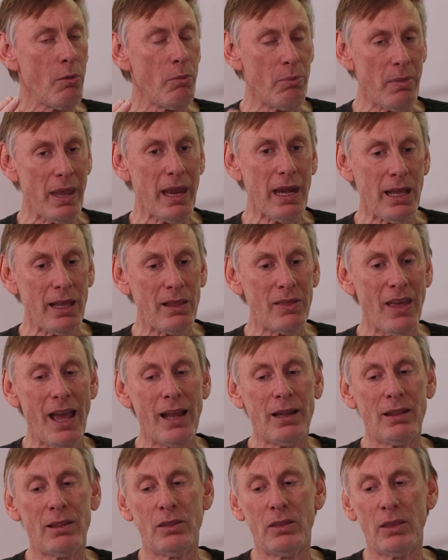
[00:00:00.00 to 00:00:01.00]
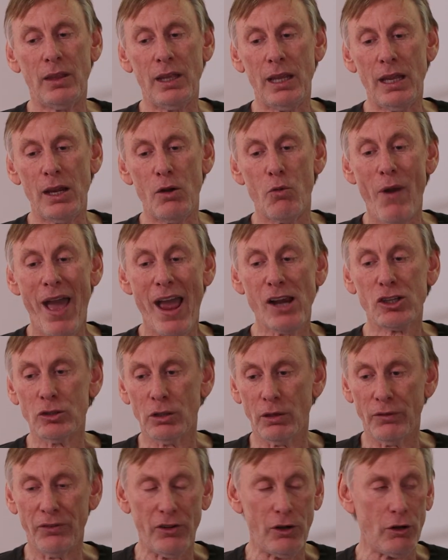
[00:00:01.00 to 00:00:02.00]
Meaning that the
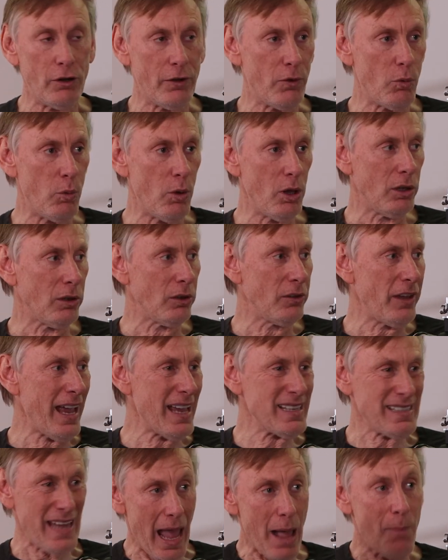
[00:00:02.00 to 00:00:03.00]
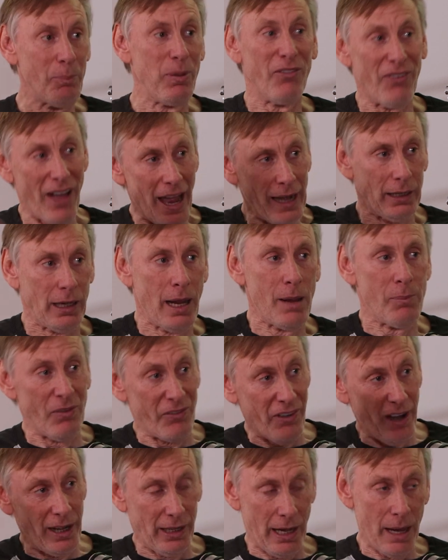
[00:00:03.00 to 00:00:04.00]
irrational fear of the world has amplified and
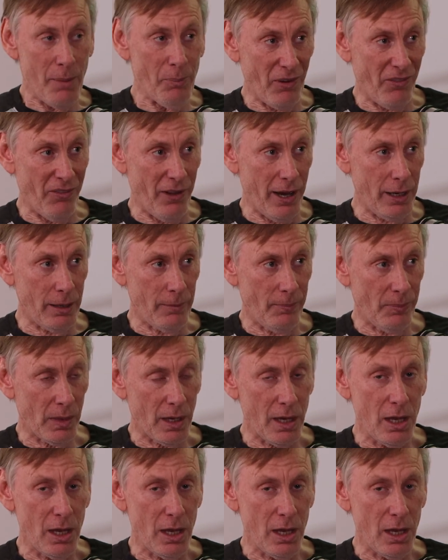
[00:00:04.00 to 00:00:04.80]
amplified and amplified.